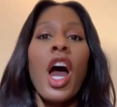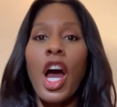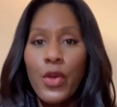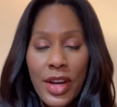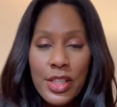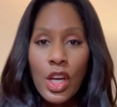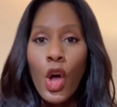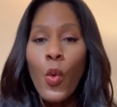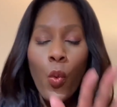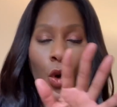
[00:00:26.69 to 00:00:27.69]
All right,
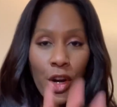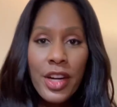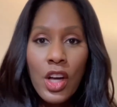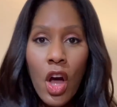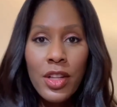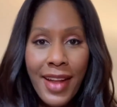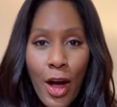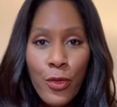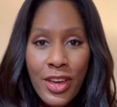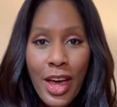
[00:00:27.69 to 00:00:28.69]
we're gonna call it
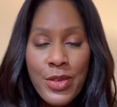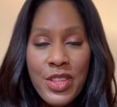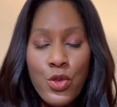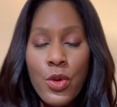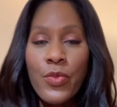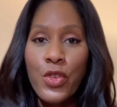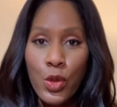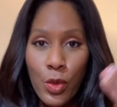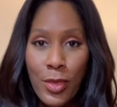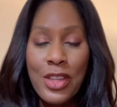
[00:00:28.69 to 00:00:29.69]
alpha-gal syndrome for the
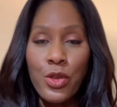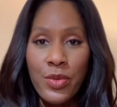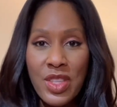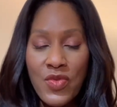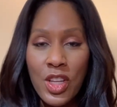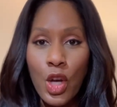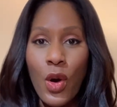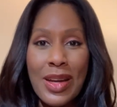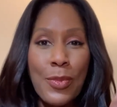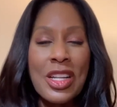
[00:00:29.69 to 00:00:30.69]
remainder of this video,
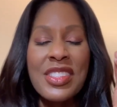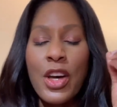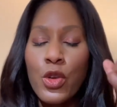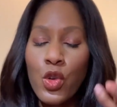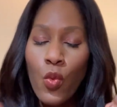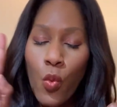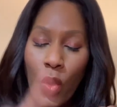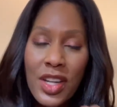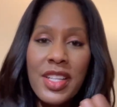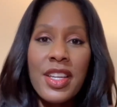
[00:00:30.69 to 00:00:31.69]
and I'm gonna tell you
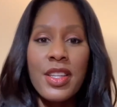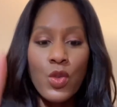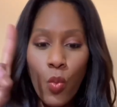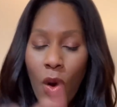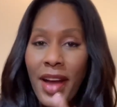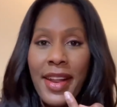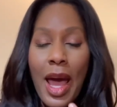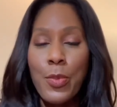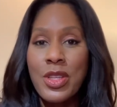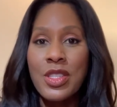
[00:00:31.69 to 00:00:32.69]
what it is, why it
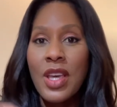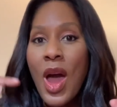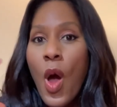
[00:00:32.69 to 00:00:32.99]
happens,